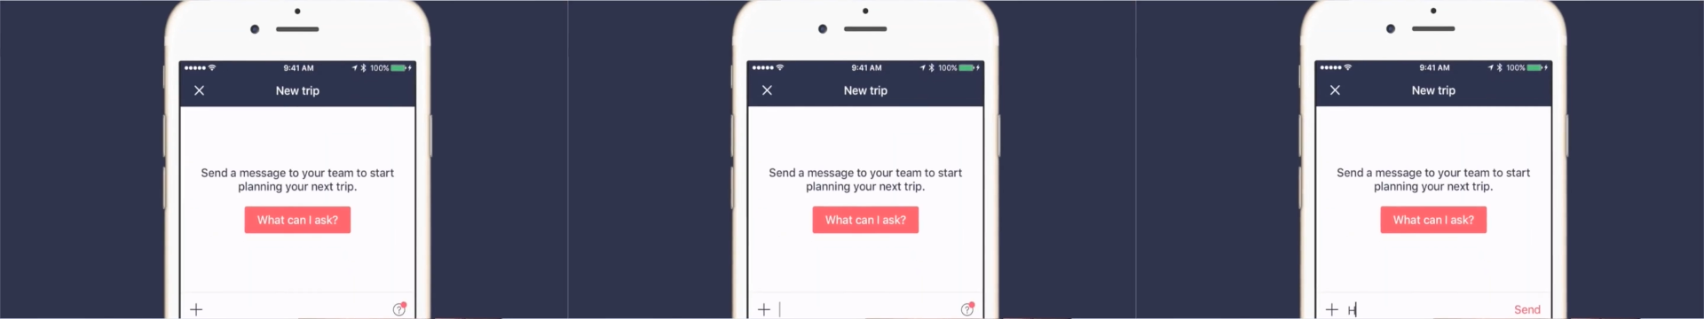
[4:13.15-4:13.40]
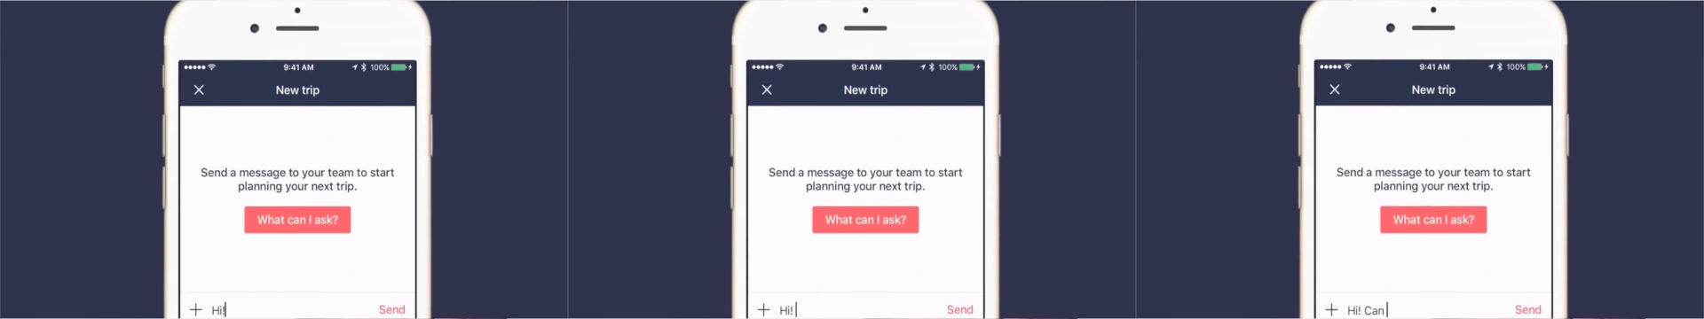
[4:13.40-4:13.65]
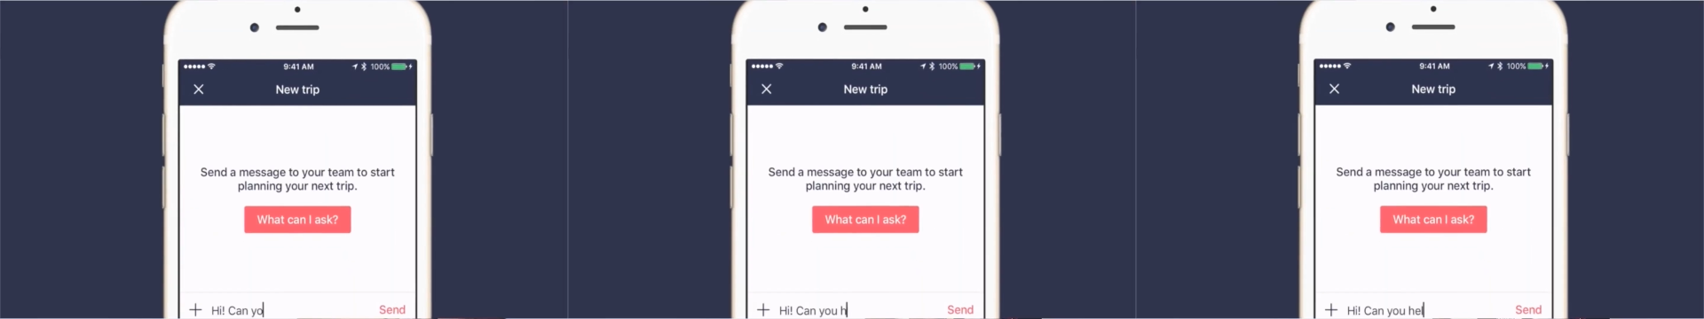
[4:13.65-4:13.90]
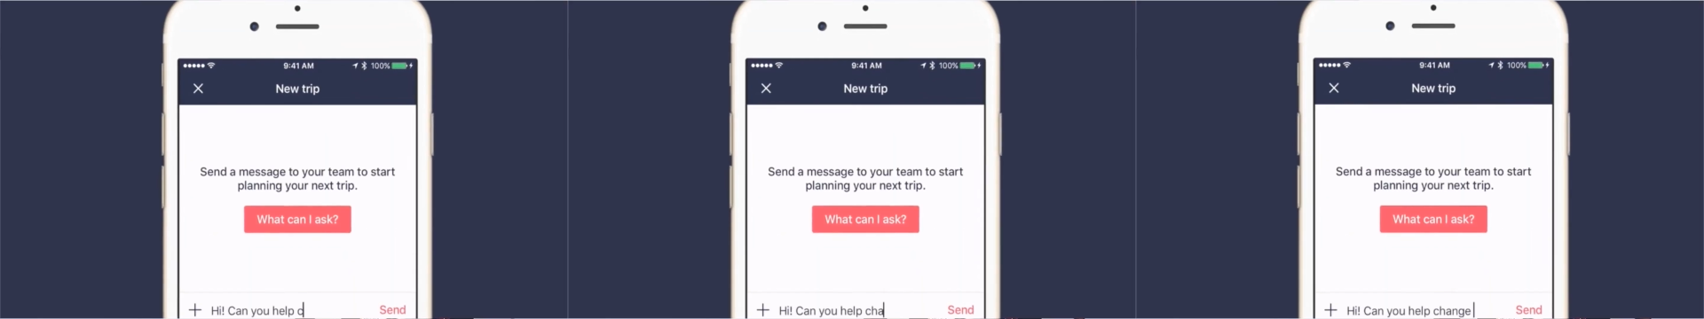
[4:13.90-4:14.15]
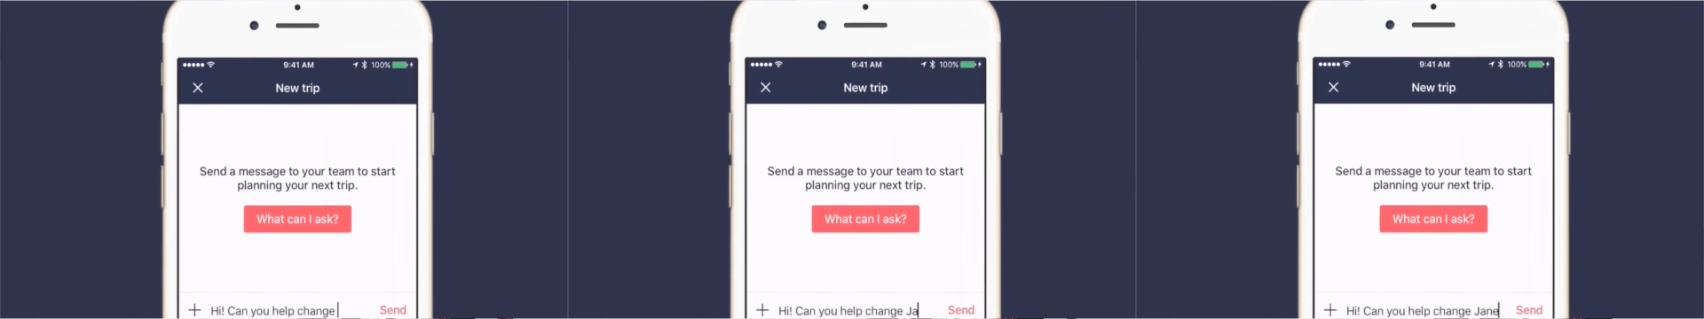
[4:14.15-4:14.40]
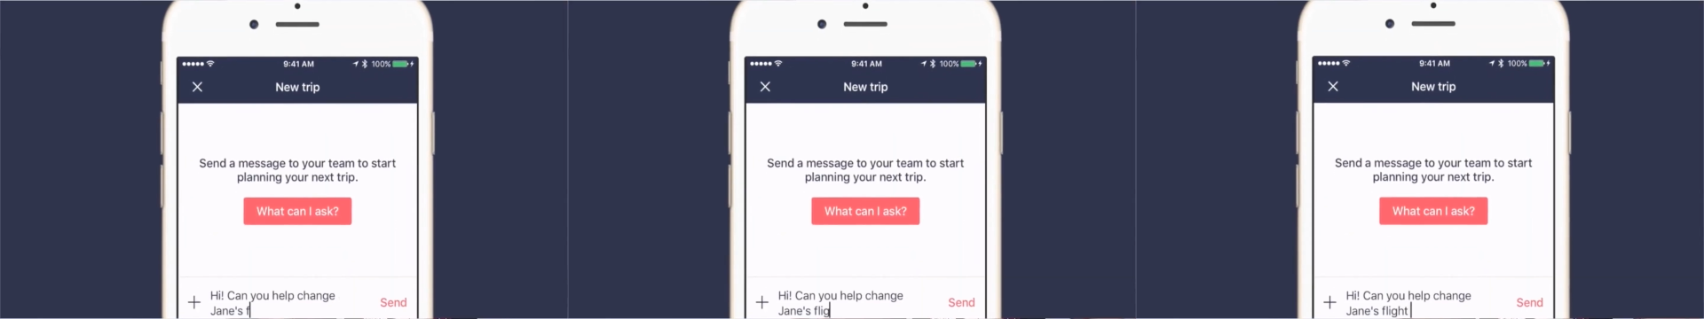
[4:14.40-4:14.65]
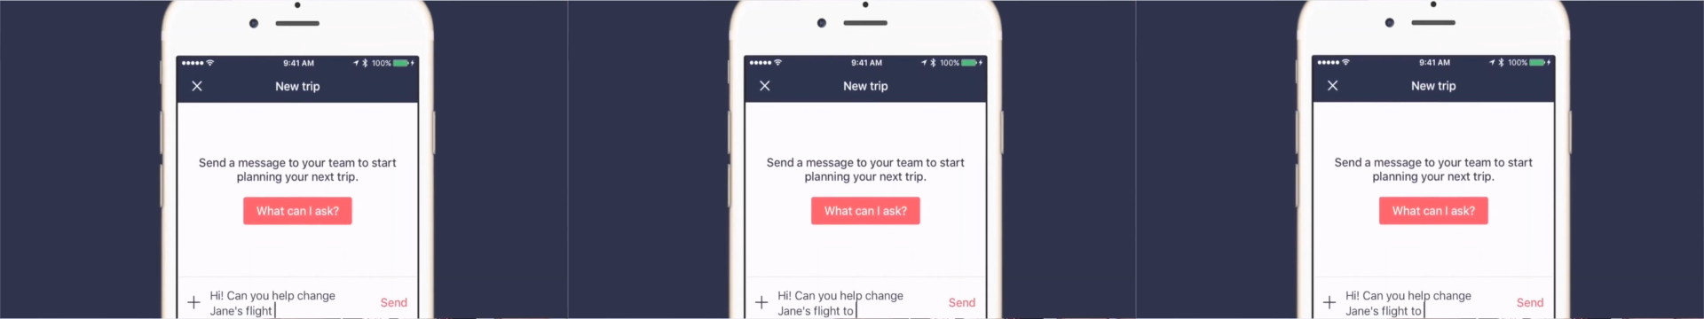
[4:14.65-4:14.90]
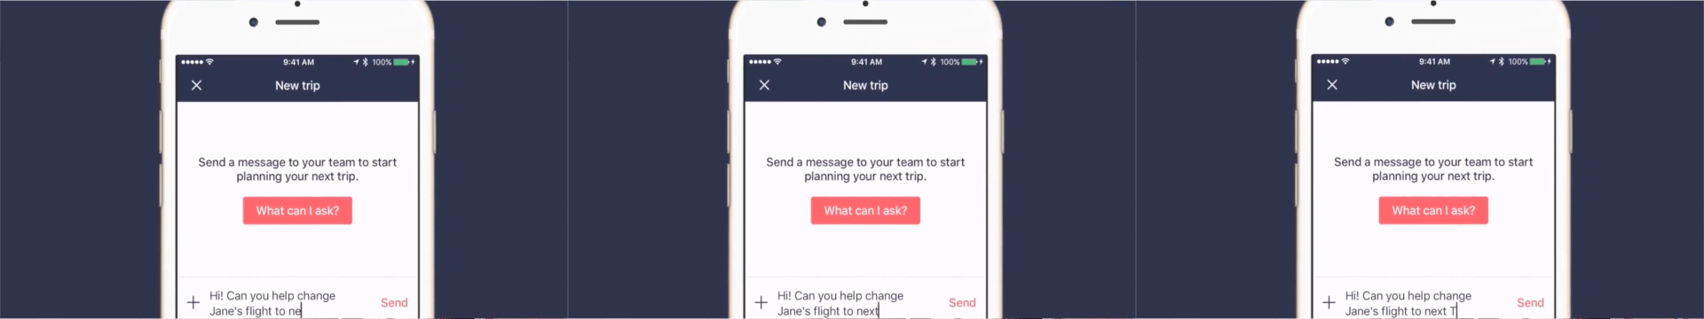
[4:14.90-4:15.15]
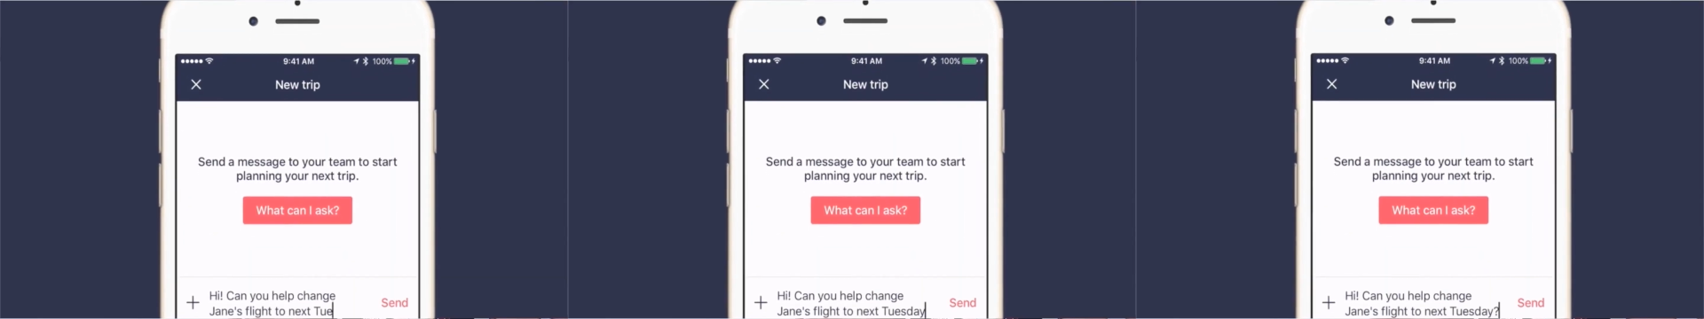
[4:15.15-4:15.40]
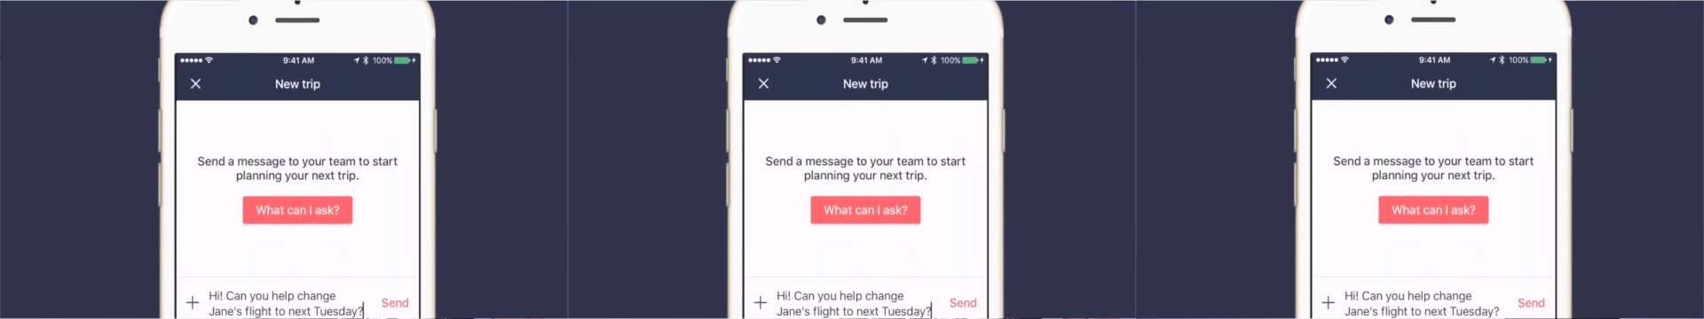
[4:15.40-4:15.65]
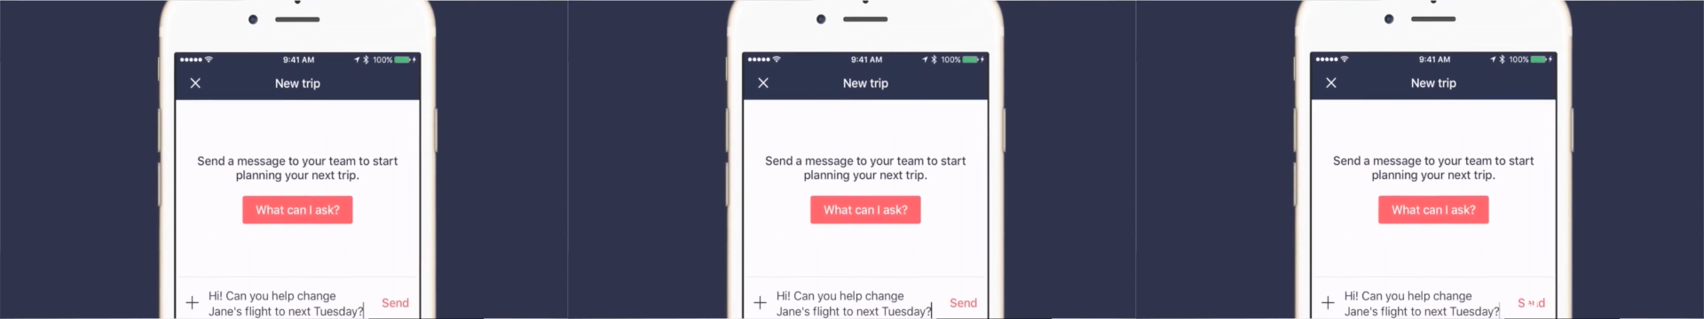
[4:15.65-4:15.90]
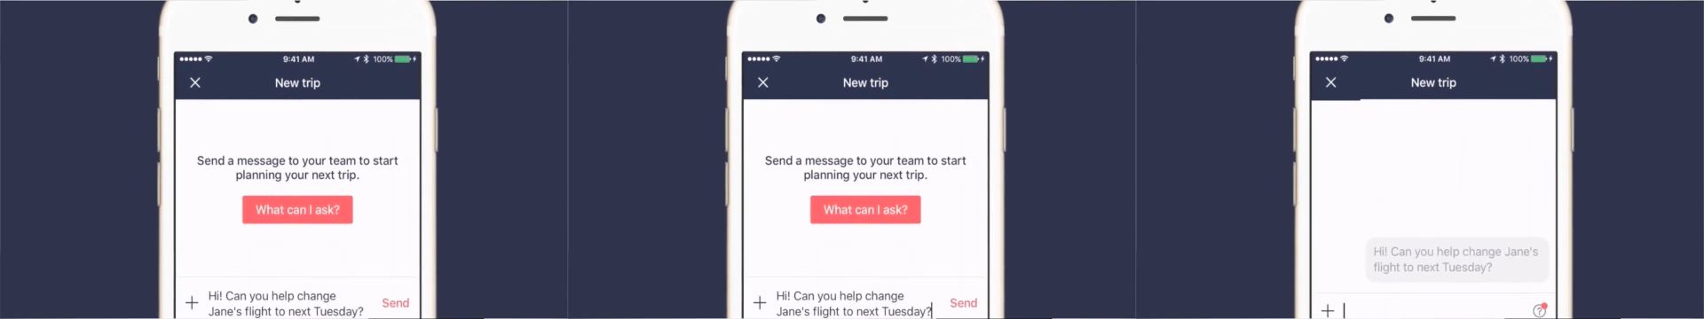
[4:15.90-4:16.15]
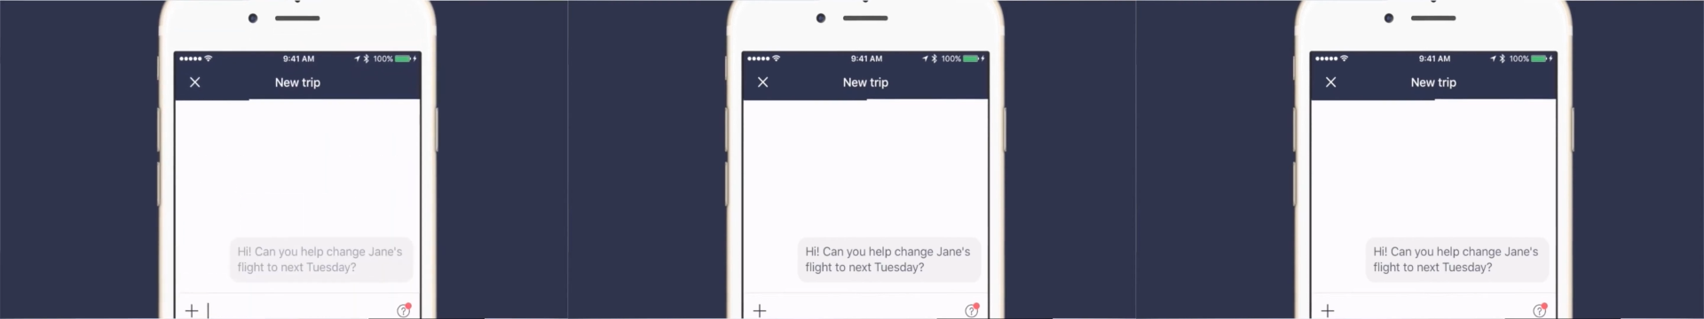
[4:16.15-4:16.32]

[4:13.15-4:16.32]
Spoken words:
No face is visible, so there are no lips to read.